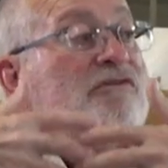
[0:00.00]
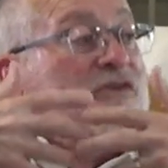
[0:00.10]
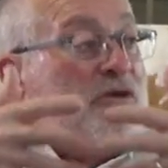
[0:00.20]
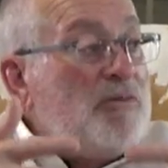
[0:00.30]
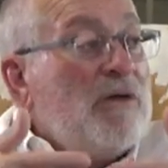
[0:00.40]
for
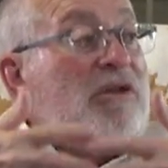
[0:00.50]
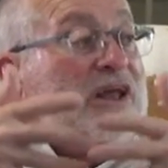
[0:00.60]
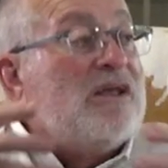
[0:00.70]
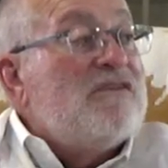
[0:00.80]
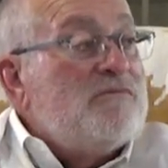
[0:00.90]
the
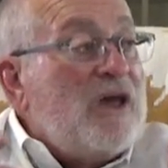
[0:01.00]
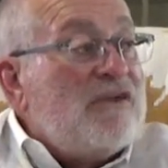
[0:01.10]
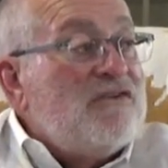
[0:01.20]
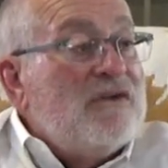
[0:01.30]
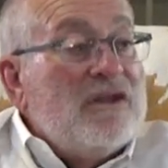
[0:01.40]
public
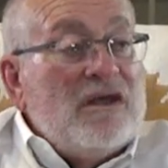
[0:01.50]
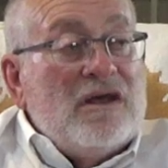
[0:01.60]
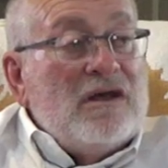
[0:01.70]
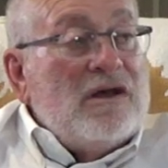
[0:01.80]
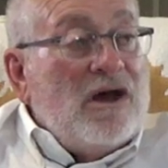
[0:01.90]
inspection.
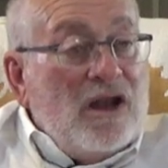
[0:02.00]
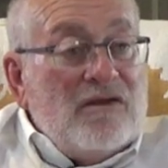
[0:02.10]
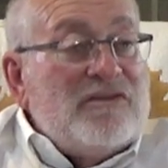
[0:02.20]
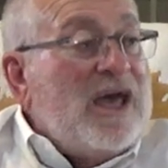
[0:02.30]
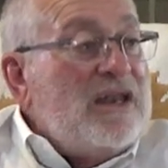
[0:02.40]
All
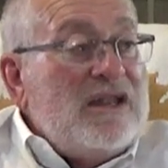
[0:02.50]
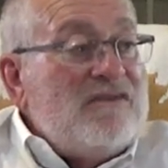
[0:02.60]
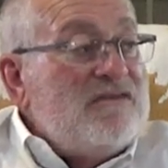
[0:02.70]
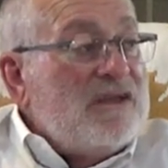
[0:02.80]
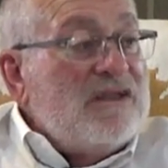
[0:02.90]
of that
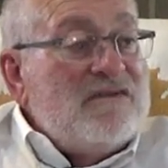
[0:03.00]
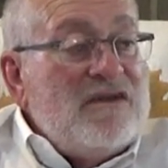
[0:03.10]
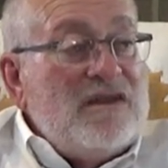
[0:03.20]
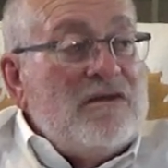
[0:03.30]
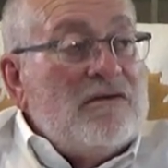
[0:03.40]
needs to
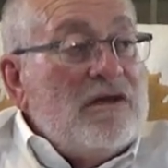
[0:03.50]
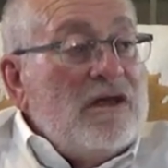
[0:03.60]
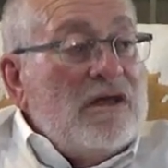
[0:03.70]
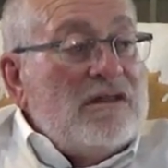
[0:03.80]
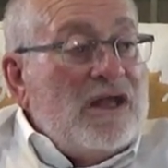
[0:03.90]
continue.
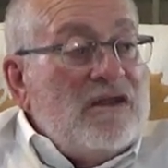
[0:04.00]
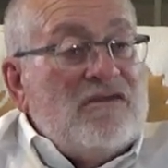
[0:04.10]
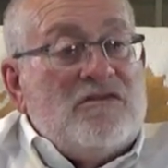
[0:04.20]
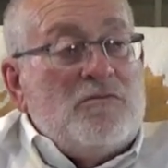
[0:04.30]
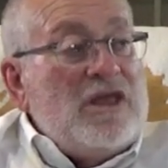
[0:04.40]
That
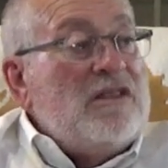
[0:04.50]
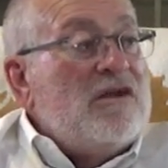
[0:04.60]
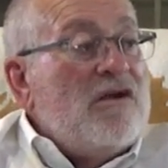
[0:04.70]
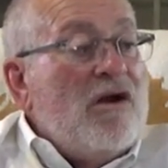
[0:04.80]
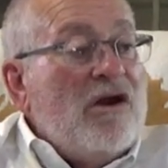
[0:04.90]
doesn't mean
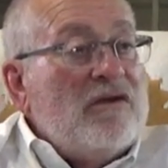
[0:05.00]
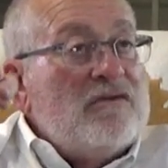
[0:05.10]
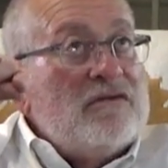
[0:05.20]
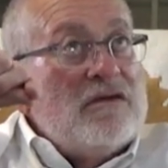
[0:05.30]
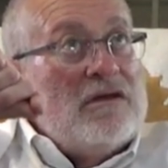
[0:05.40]
there
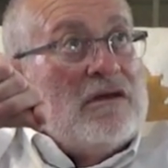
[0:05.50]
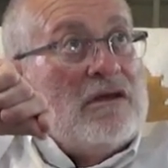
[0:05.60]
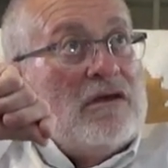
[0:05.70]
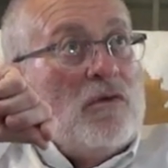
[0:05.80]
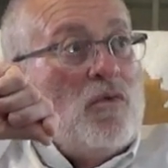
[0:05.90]
aren't
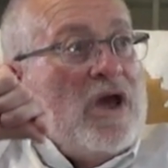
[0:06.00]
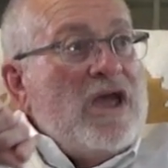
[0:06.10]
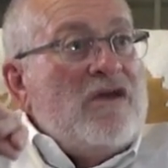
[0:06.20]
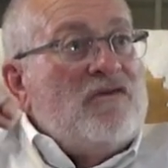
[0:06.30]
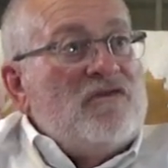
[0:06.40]

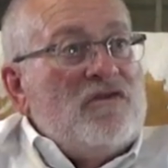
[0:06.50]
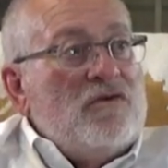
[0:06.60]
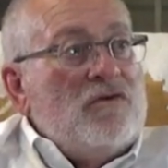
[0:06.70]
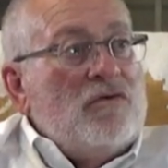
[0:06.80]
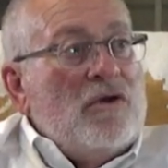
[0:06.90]
ways
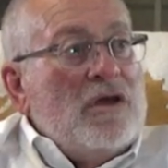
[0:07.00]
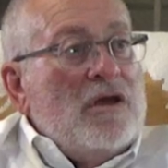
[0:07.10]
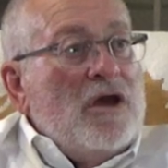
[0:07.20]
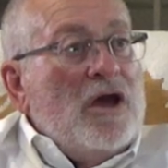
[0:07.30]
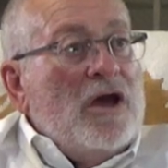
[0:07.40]
to
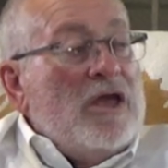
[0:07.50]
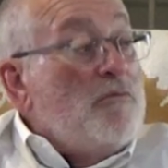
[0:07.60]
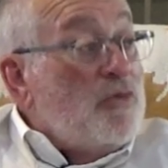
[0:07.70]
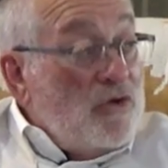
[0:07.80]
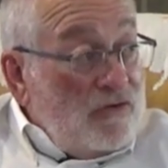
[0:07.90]
uh,
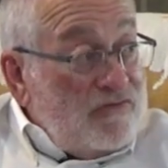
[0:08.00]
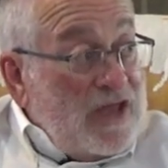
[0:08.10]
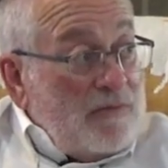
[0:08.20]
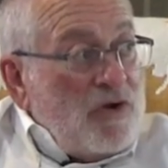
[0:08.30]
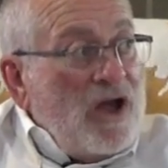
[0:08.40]
improve
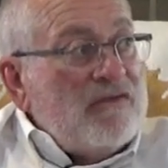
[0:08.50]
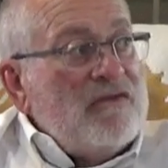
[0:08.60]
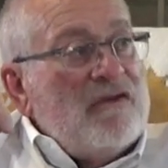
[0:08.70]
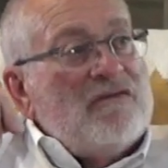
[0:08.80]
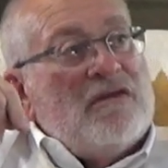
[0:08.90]
that
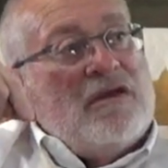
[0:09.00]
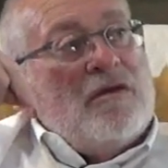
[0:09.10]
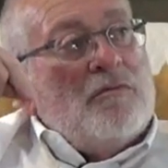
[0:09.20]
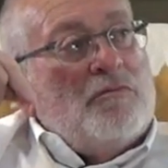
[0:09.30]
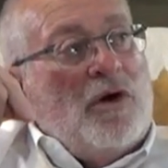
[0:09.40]
process,
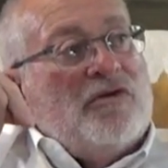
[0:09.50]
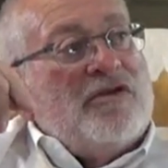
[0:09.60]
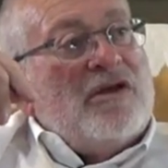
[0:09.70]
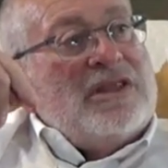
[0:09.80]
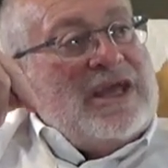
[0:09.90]
both
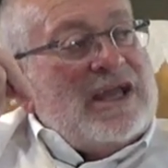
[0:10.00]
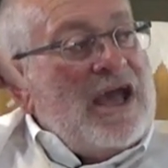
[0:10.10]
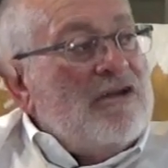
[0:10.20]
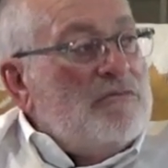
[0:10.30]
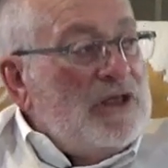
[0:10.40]
on the
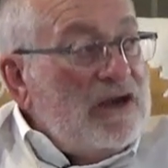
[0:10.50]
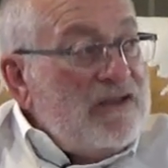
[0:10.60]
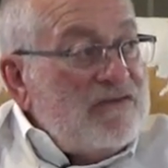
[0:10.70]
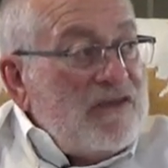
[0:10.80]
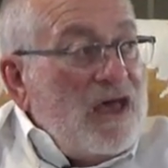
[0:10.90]

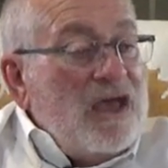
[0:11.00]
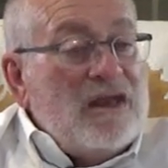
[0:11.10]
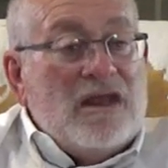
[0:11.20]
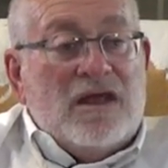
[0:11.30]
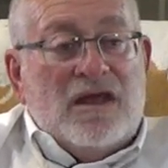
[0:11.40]
accountability
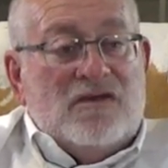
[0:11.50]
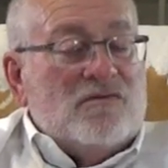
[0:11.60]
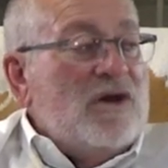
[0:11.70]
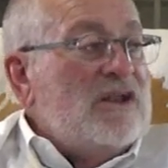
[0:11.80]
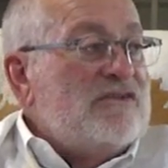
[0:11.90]
side as
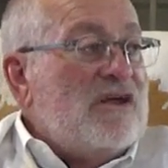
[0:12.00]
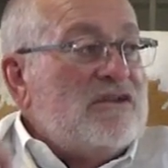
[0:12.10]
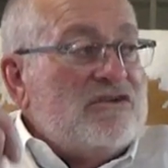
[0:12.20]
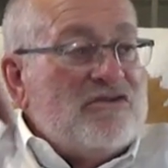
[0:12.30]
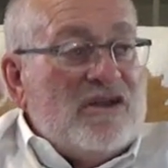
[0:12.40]
well as on
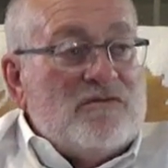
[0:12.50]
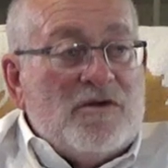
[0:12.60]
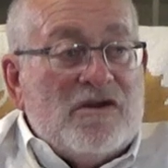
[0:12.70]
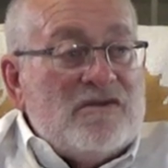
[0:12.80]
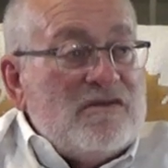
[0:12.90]
the
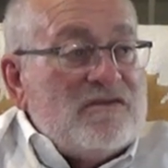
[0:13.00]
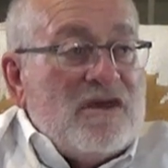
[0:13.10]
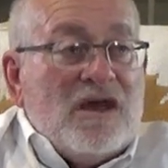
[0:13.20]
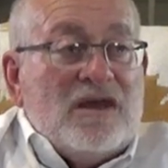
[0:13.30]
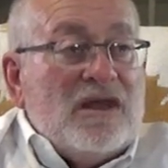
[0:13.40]
transparency
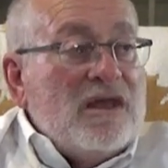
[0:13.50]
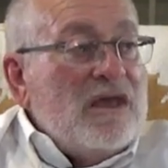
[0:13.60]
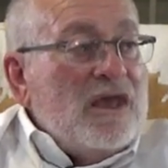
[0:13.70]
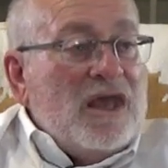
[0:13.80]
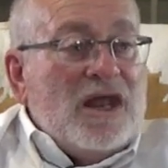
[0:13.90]
side.
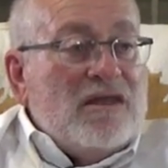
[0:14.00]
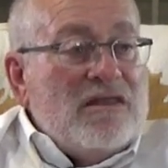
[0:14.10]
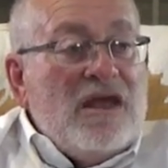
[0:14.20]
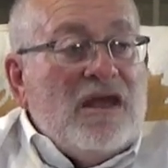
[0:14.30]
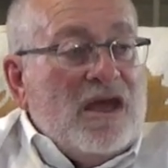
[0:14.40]
And I
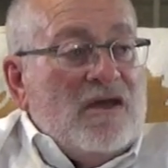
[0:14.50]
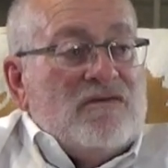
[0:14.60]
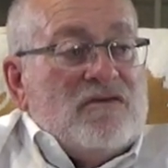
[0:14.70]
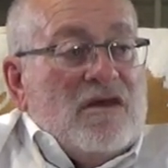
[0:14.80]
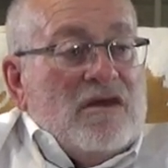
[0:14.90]
think
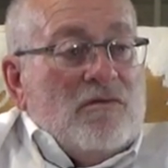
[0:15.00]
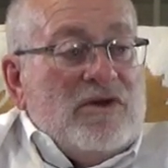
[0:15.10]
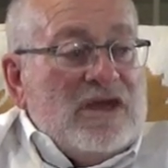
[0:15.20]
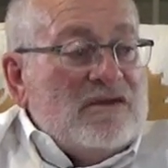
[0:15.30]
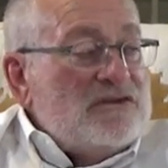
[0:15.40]
as
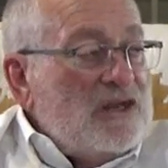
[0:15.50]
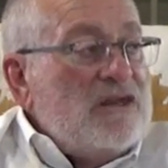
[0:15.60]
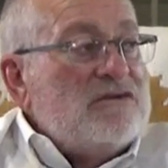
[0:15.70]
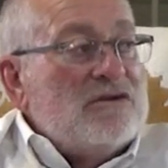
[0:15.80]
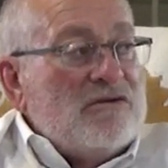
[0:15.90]
we
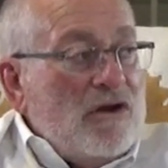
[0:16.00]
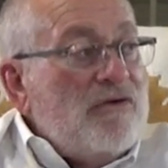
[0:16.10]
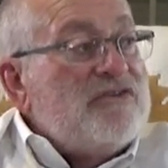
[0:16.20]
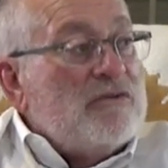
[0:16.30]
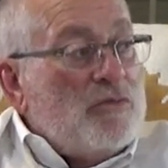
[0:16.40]
continue to
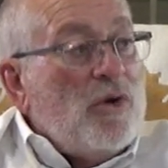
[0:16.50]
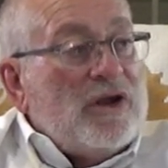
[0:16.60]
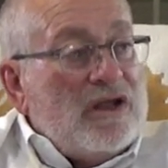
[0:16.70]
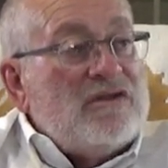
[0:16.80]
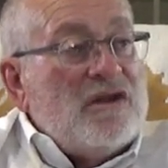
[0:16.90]
grow, as the
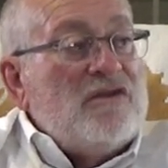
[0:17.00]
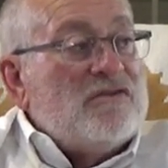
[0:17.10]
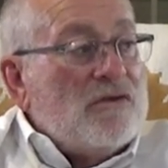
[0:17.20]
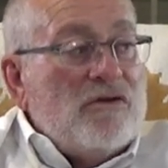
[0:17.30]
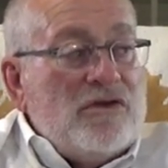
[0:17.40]
port continues
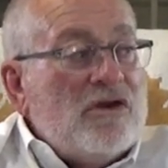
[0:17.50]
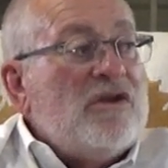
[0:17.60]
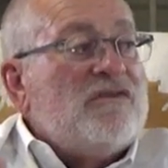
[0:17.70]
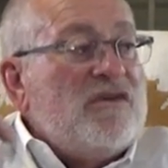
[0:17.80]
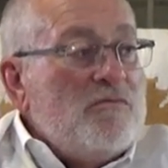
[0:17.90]
to grow, you're going
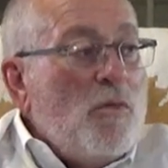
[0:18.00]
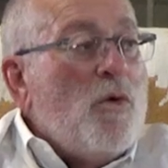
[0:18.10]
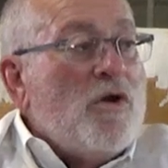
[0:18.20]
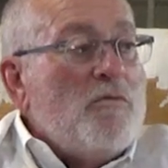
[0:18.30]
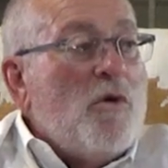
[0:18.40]
to see
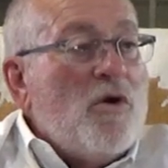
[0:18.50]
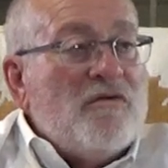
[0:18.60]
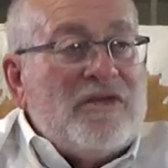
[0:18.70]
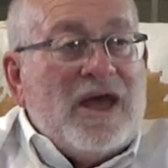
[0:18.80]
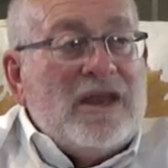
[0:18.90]
more and more
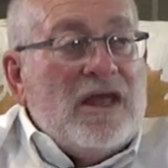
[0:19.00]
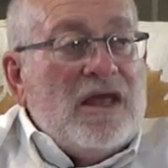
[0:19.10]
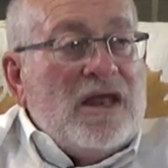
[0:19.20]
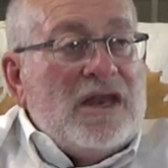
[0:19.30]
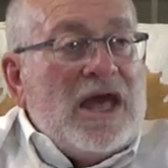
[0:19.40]
of that,
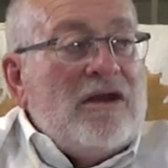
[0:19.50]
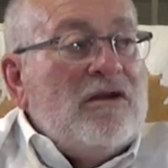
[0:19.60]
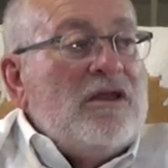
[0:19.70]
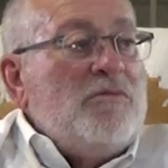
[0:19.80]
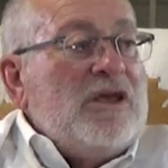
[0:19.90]
not
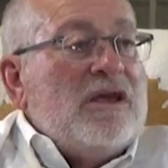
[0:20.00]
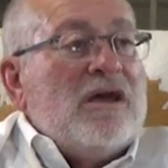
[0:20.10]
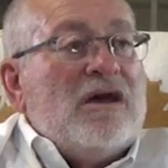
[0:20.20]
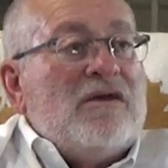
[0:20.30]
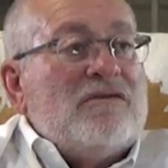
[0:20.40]
only
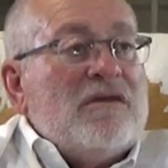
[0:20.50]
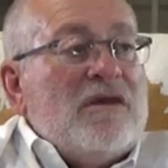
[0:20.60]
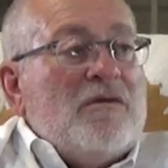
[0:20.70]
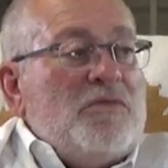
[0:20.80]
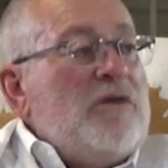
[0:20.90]
because
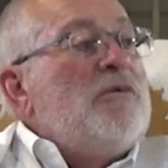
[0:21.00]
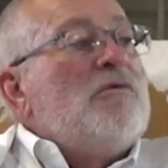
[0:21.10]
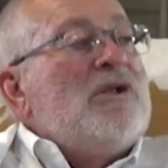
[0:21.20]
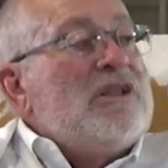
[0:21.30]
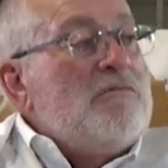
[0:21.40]
people
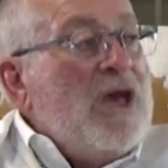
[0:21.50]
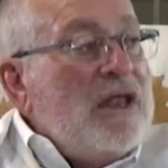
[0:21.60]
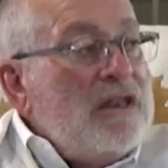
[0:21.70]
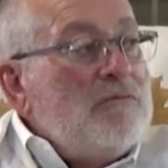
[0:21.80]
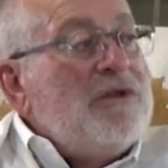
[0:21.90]
will
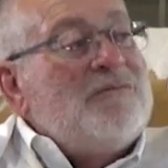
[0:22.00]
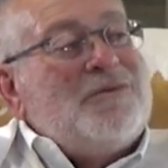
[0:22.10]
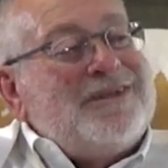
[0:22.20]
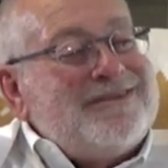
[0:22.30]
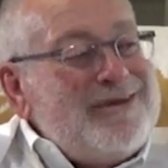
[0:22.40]
demand it, but,
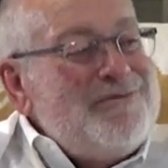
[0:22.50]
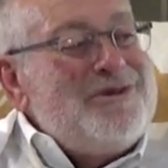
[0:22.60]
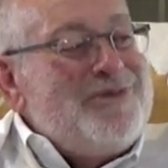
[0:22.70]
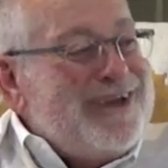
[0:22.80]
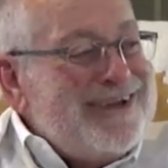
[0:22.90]
but
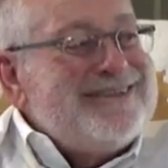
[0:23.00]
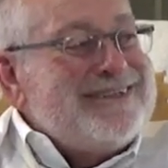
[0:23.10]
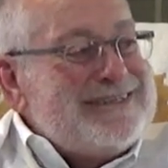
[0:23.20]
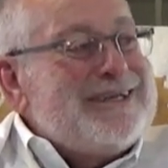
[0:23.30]
simply because it's